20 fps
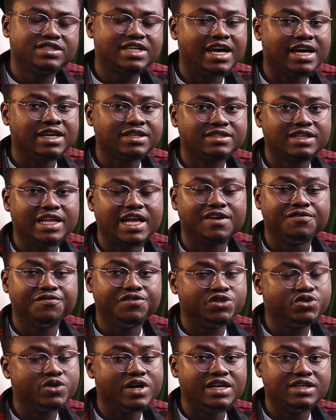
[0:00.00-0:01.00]
tasks like
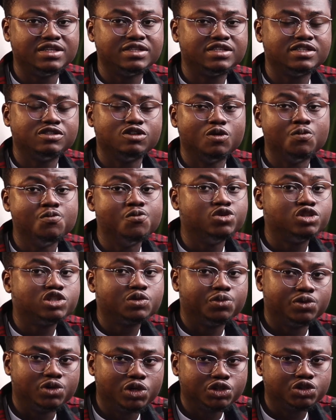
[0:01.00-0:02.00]
video editing or
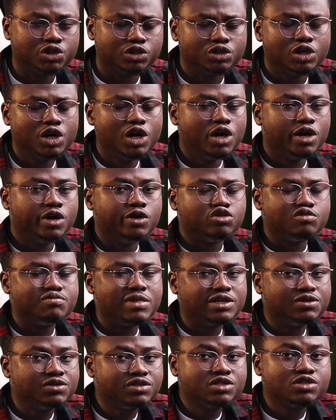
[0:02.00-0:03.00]
music production, you
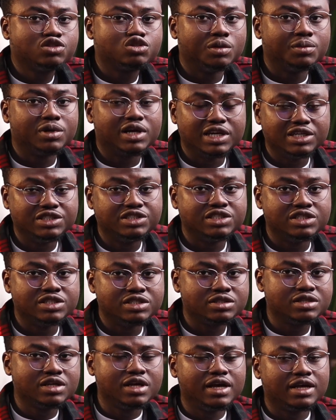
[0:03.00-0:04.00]
might notice some
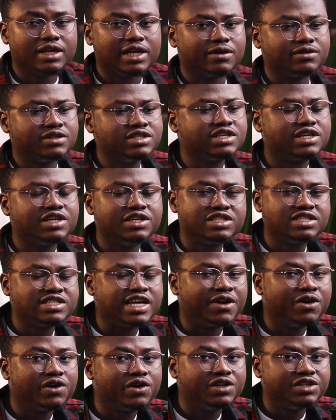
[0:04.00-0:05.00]
glitches. Now, these glitches
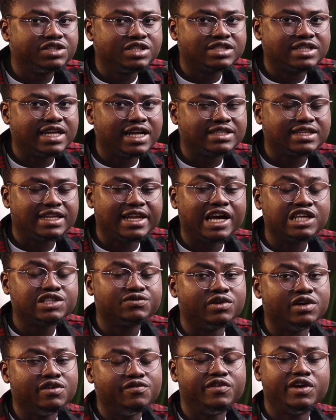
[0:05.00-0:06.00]
glitches that last
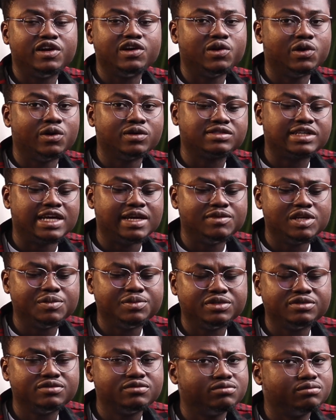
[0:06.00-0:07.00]
for a very long time,
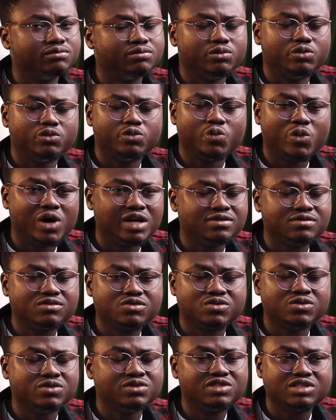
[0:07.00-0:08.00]
maybe 1,
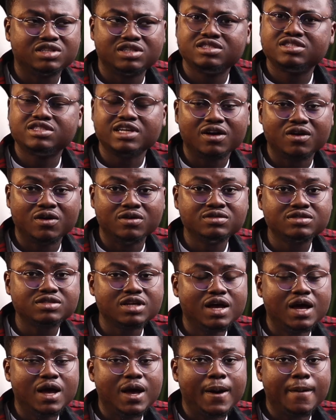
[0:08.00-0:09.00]
2, 3 seconds,
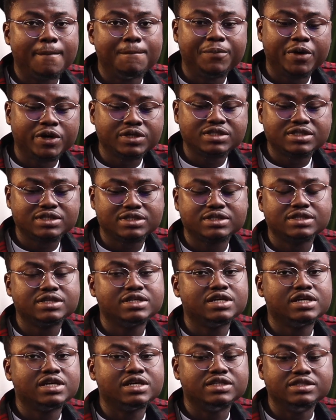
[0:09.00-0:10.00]
but
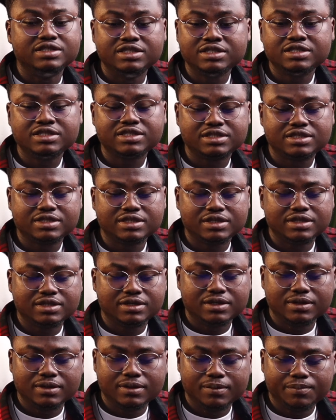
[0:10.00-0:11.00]
this
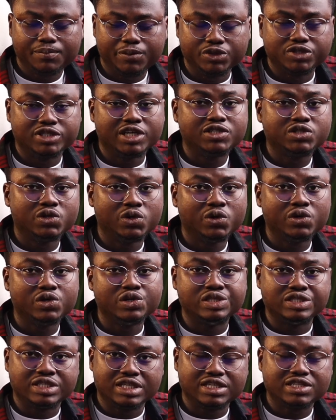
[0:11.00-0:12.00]
processor
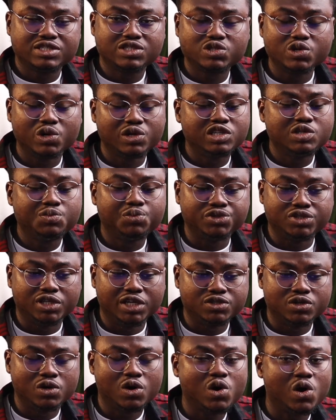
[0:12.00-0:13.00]
is a solid
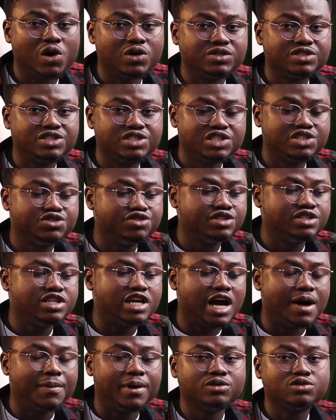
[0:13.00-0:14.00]
processor considering the
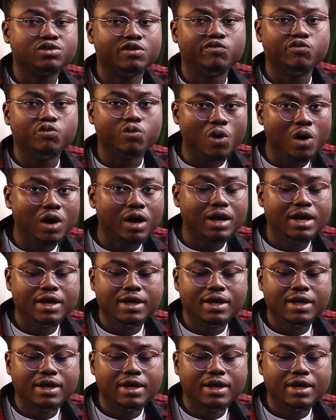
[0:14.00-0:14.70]
amount of work